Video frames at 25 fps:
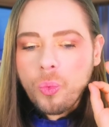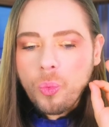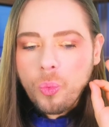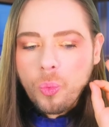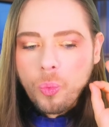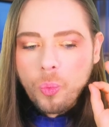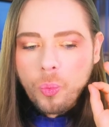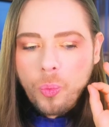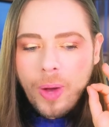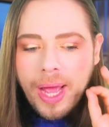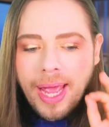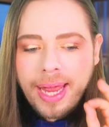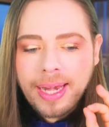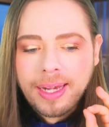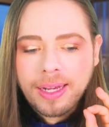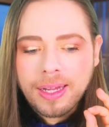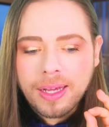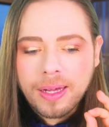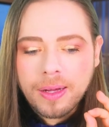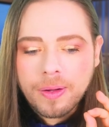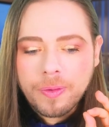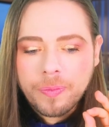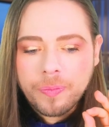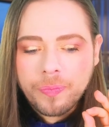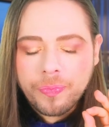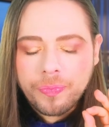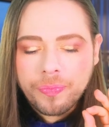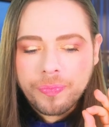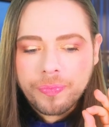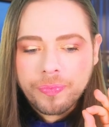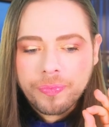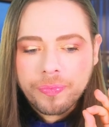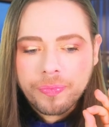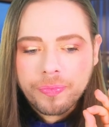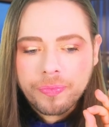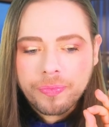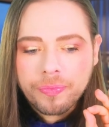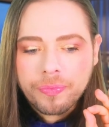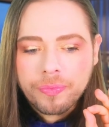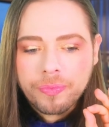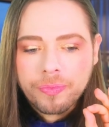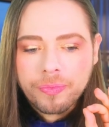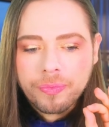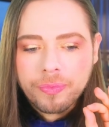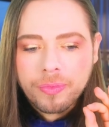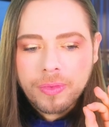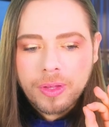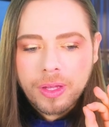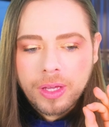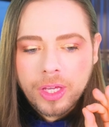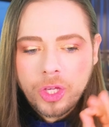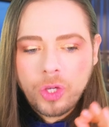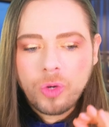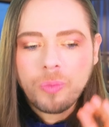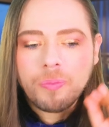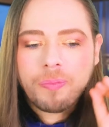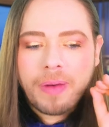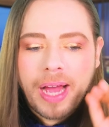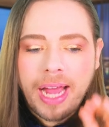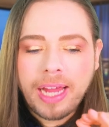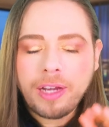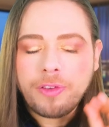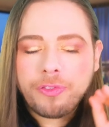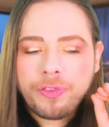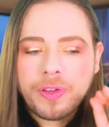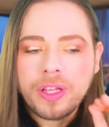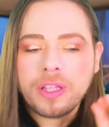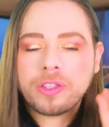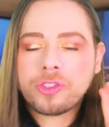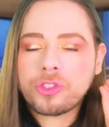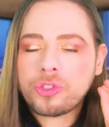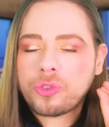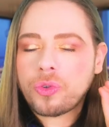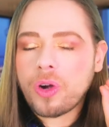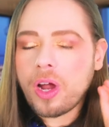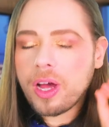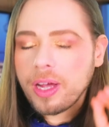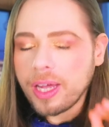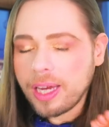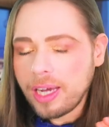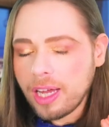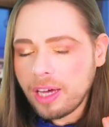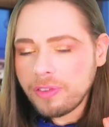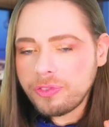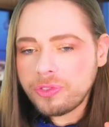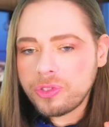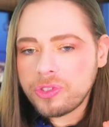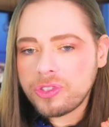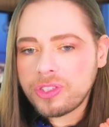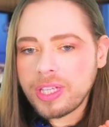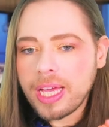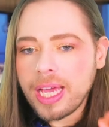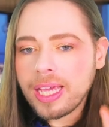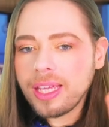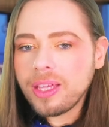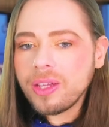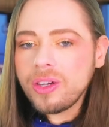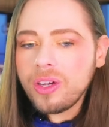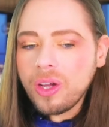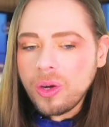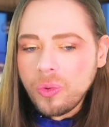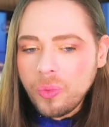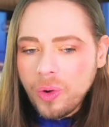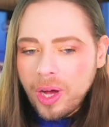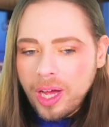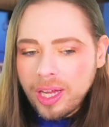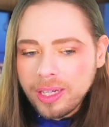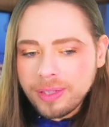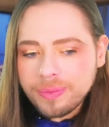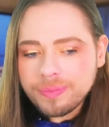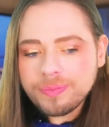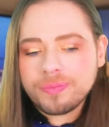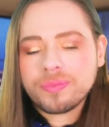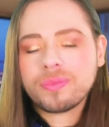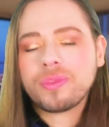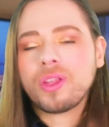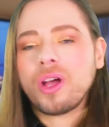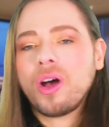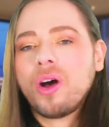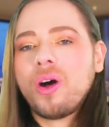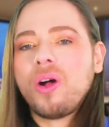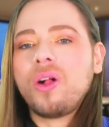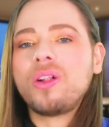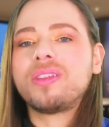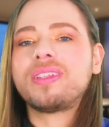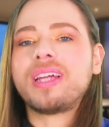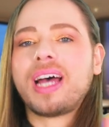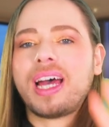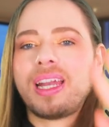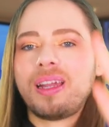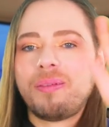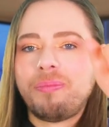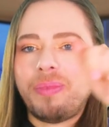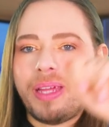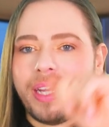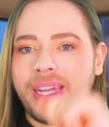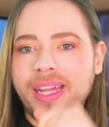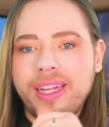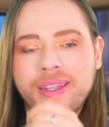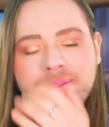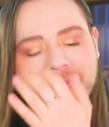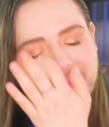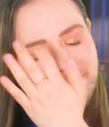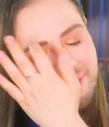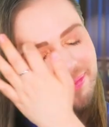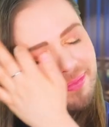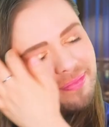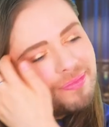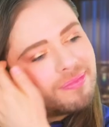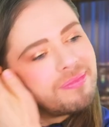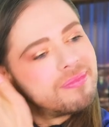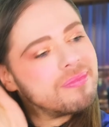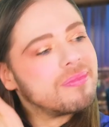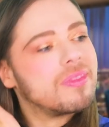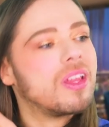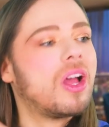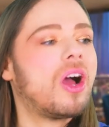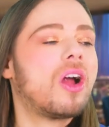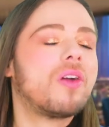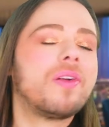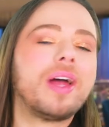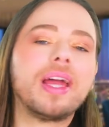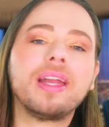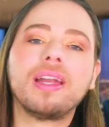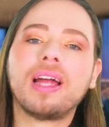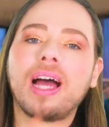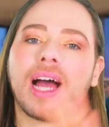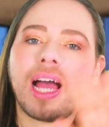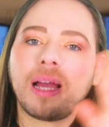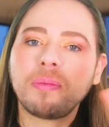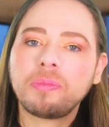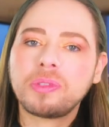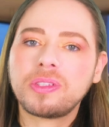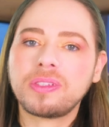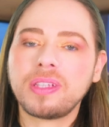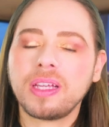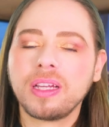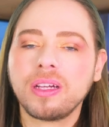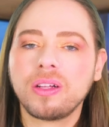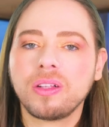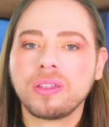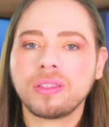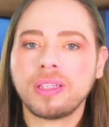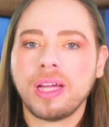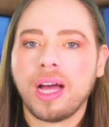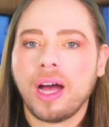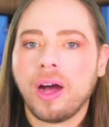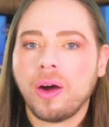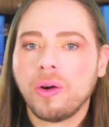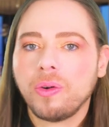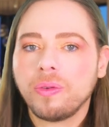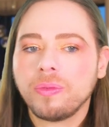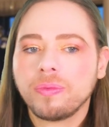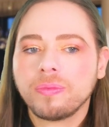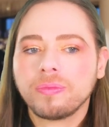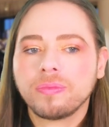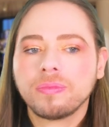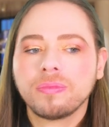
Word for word: when you might feel strong enough to say, you know what? Hold on a minute. All right, I'm single now.